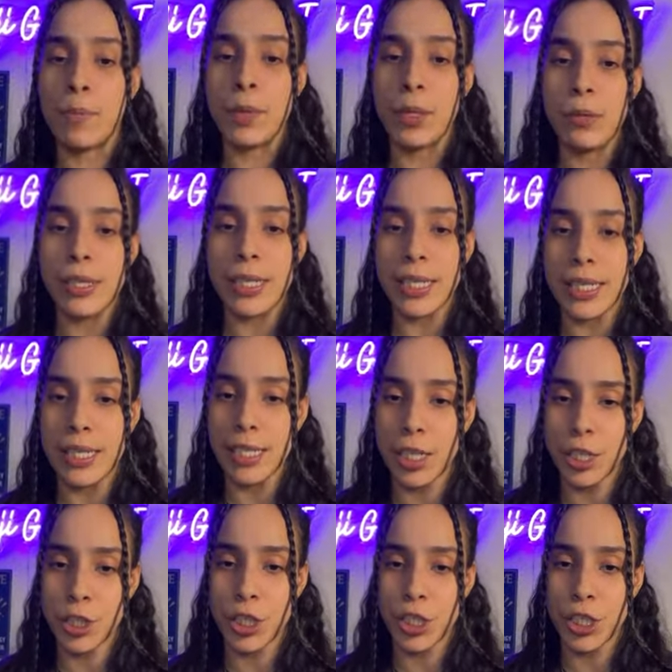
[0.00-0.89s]
Music and
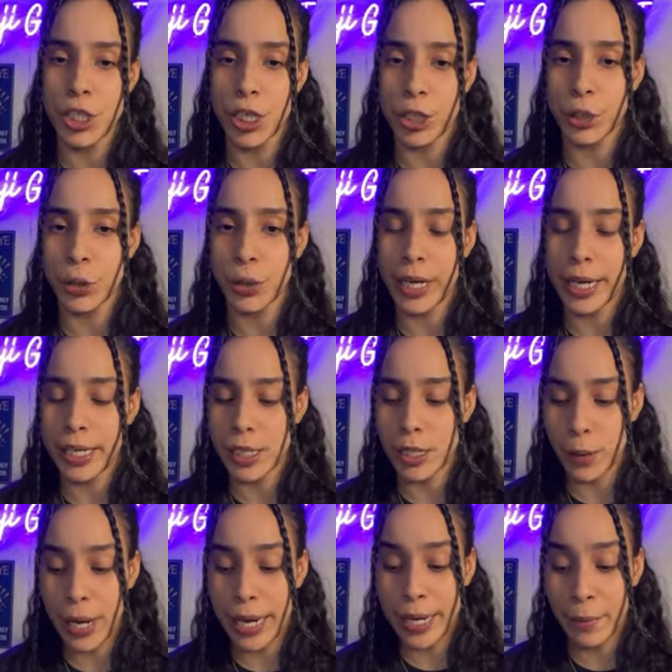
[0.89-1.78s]
such, okay?
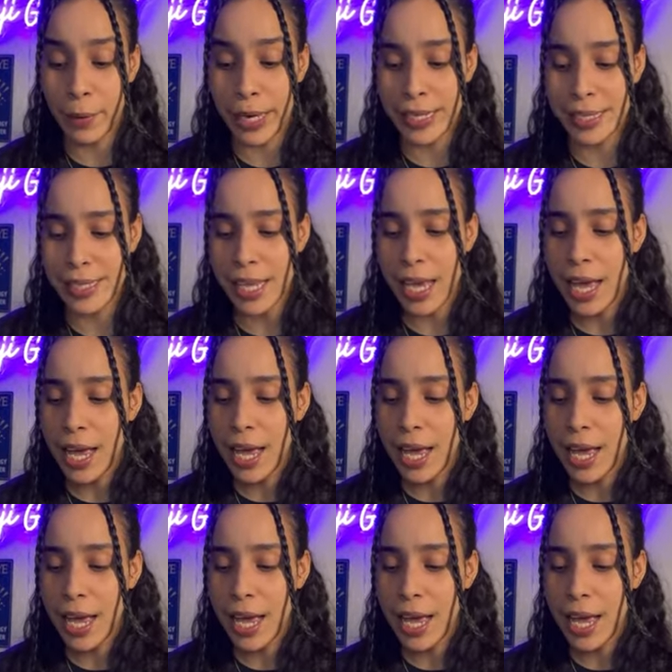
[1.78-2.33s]
So anyways,